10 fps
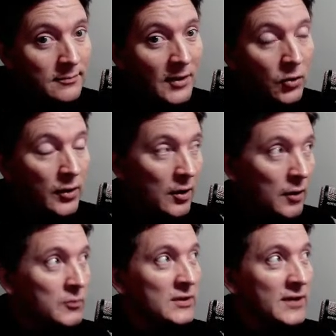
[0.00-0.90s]
You know, there
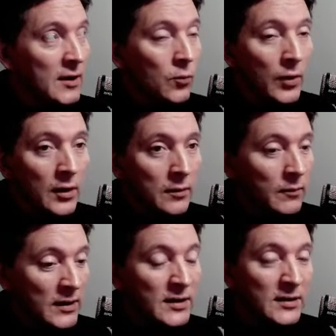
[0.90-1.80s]
comes a time where,
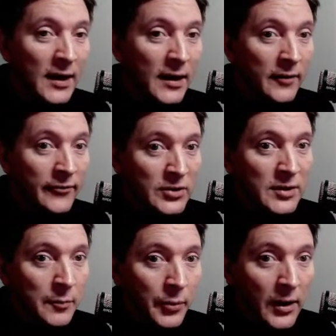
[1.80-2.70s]
is this guy a first
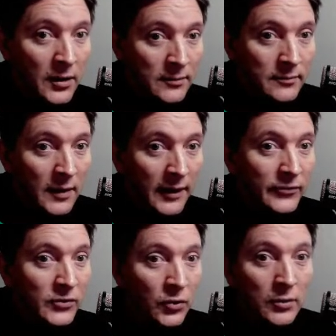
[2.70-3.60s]
team player? And if
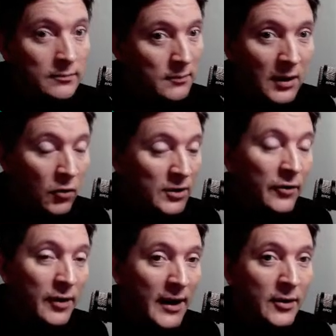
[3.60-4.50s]
so, you've got to
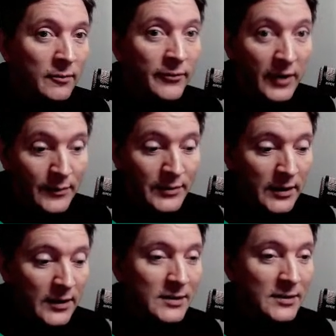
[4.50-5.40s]
rely on him for games like
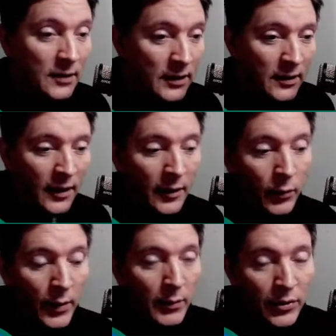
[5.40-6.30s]
this. Like
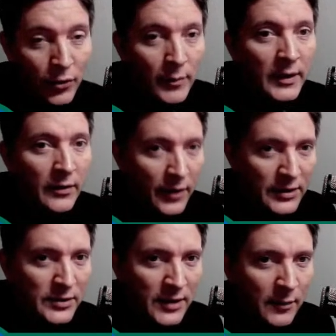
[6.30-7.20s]
when we threw him into the
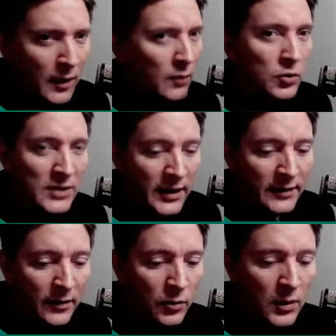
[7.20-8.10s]
Rangers game, that wasn't
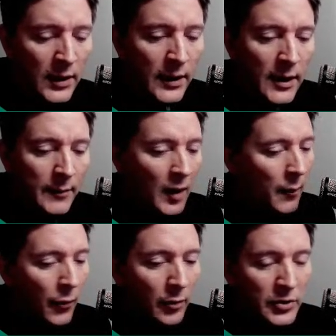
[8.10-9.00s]
ideal. But he
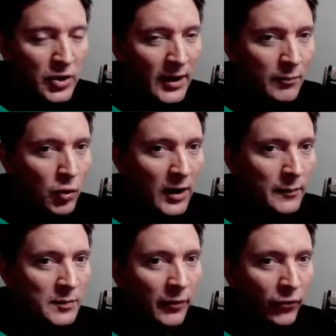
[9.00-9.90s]
probably should have had more
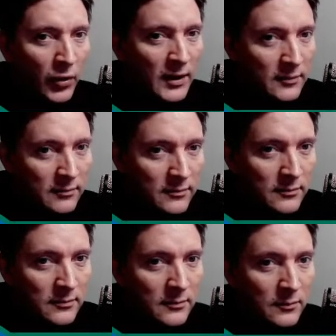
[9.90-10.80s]
games before then.
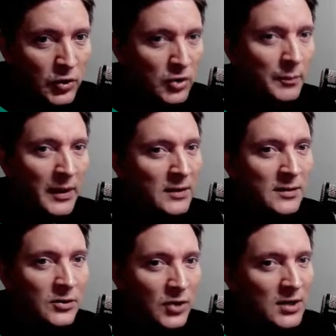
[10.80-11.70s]
We shouldn't be in a
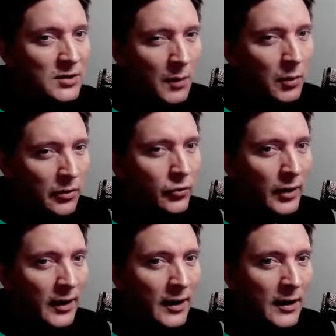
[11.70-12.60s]
situation where we're throwing
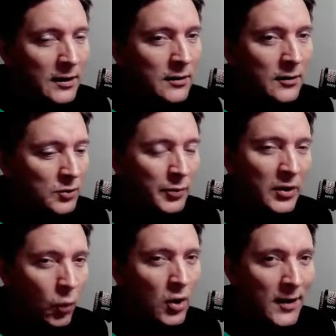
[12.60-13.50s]
a guy in who's played
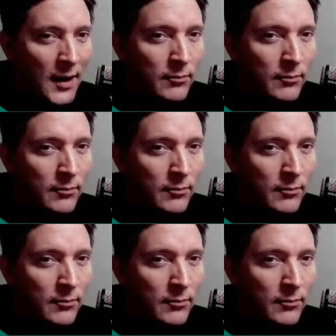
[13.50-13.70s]
1 game.